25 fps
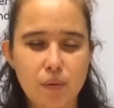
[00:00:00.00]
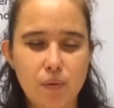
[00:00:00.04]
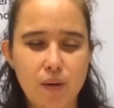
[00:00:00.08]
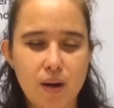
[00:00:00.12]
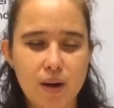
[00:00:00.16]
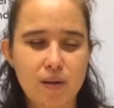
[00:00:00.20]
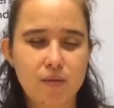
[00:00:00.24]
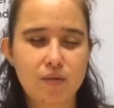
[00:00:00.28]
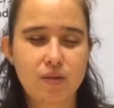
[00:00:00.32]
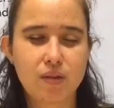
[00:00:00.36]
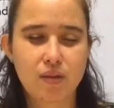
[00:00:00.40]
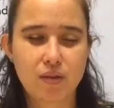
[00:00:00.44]

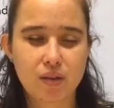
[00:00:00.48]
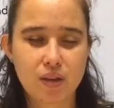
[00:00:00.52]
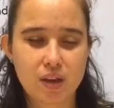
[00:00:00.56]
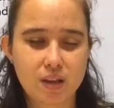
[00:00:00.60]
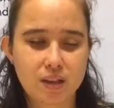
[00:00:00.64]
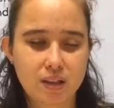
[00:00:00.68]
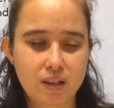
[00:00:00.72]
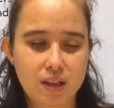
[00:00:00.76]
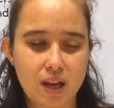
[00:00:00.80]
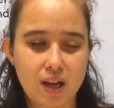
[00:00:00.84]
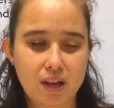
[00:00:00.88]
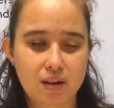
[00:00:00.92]
one of the
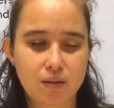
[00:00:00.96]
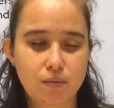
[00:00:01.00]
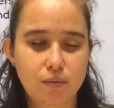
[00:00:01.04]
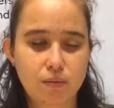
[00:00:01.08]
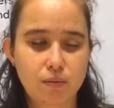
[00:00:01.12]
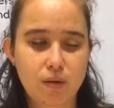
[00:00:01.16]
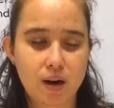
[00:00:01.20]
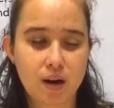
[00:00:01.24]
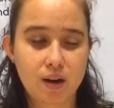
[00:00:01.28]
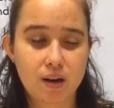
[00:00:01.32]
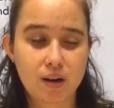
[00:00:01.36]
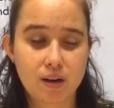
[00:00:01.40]
things that
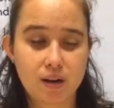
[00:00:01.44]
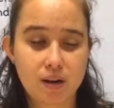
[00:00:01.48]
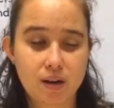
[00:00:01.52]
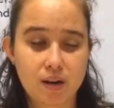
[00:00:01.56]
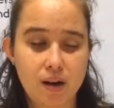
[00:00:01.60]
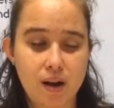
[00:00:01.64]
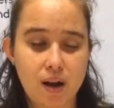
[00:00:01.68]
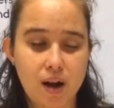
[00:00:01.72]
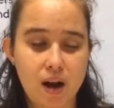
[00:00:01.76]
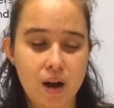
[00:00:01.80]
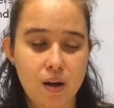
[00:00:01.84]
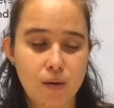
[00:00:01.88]

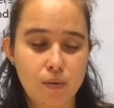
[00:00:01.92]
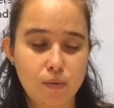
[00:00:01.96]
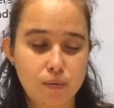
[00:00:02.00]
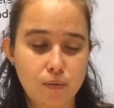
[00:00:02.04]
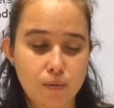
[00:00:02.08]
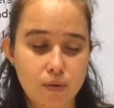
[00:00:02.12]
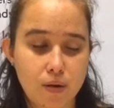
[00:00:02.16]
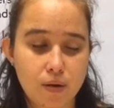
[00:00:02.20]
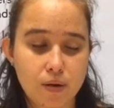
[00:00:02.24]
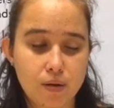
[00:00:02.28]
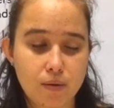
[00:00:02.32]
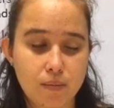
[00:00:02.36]
one of
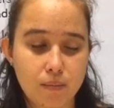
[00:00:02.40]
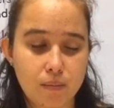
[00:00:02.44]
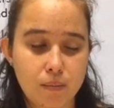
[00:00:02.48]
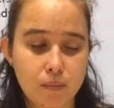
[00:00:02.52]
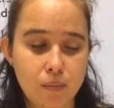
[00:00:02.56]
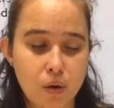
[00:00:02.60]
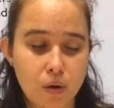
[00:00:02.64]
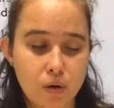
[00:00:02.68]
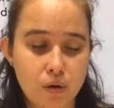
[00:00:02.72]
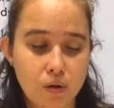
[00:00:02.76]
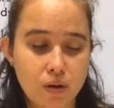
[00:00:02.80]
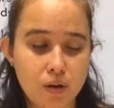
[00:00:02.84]

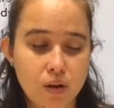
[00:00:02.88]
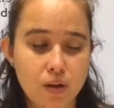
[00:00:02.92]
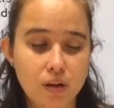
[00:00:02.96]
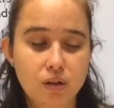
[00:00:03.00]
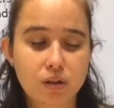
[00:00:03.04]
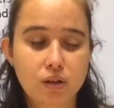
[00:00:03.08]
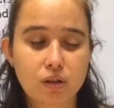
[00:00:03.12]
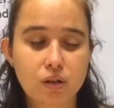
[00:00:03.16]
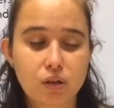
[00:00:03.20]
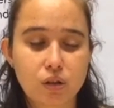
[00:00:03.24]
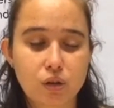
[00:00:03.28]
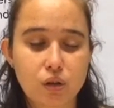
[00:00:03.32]

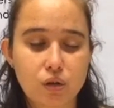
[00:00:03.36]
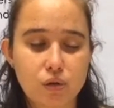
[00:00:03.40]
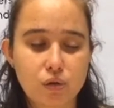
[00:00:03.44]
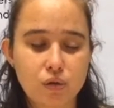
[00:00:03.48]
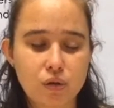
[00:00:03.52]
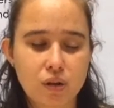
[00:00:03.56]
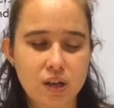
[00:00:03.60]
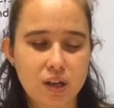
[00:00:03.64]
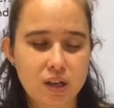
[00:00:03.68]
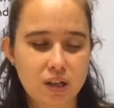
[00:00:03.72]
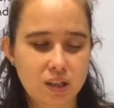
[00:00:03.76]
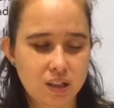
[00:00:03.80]
Morrigan's
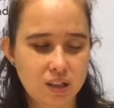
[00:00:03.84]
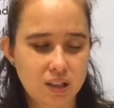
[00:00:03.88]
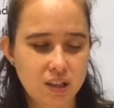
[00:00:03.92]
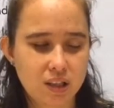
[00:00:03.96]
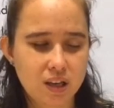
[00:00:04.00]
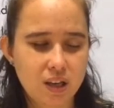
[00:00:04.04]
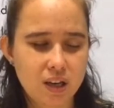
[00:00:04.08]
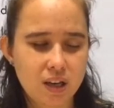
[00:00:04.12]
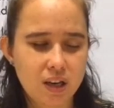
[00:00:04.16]
unit